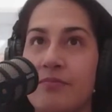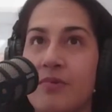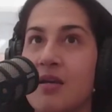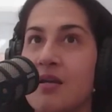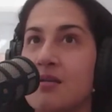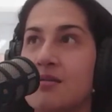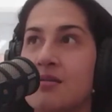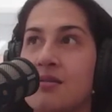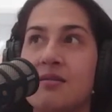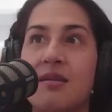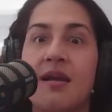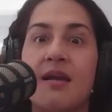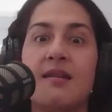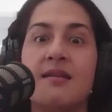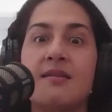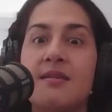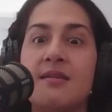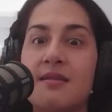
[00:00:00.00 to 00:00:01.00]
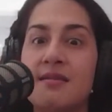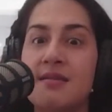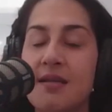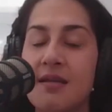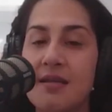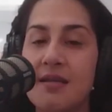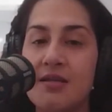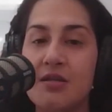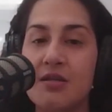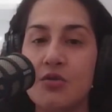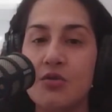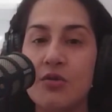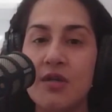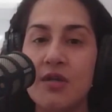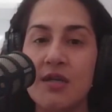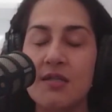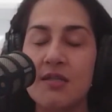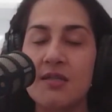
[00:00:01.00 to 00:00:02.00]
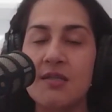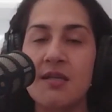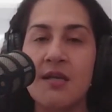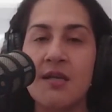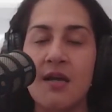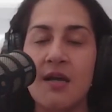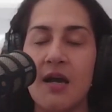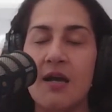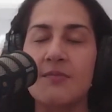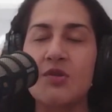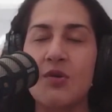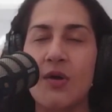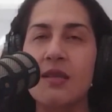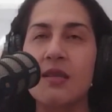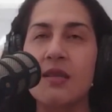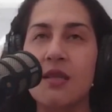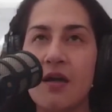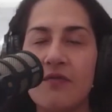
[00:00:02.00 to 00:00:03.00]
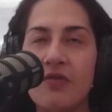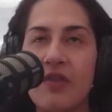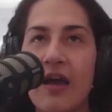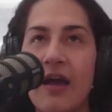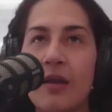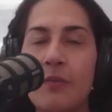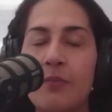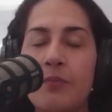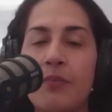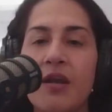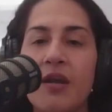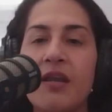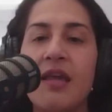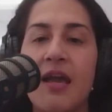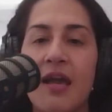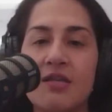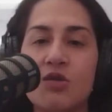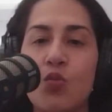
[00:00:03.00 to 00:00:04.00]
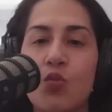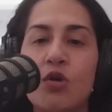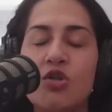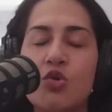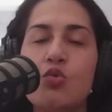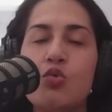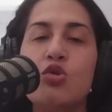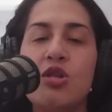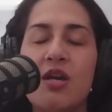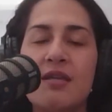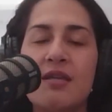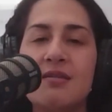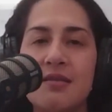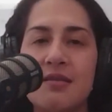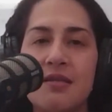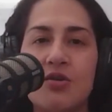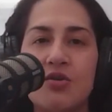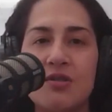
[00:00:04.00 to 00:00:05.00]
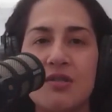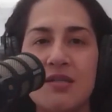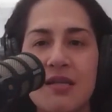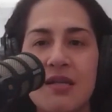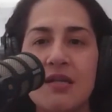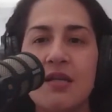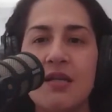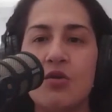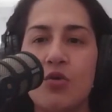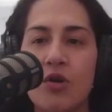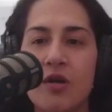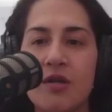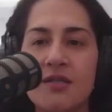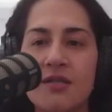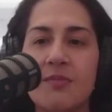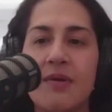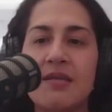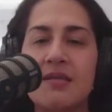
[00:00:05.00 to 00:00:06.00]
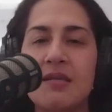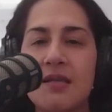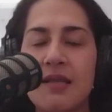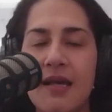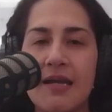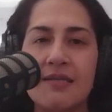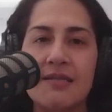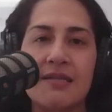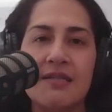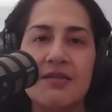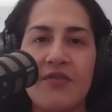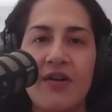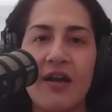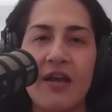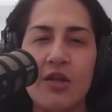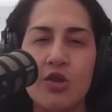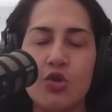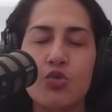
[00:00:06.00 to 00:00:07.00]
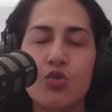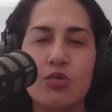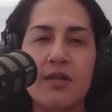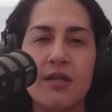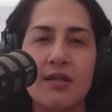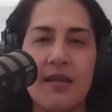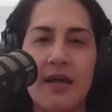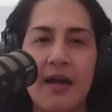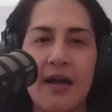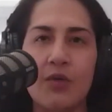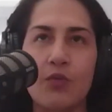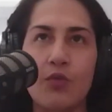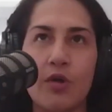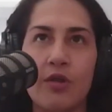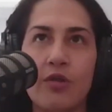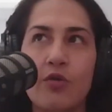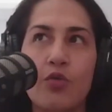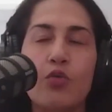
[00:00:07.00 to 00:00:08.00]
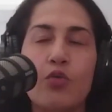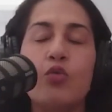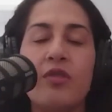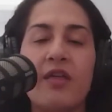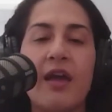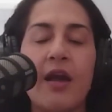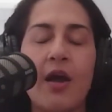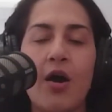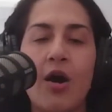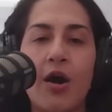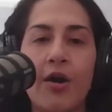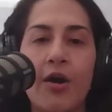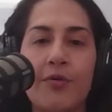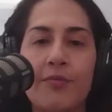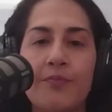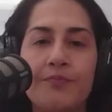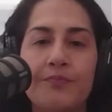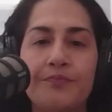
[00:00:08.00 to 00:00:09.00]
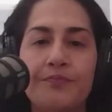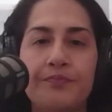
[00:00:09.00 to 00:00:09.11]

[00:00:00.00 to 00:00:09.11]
because society says they need to do this. So I love that. But yes, what do Gen Zers need in order to basically identify and truly align with who they are?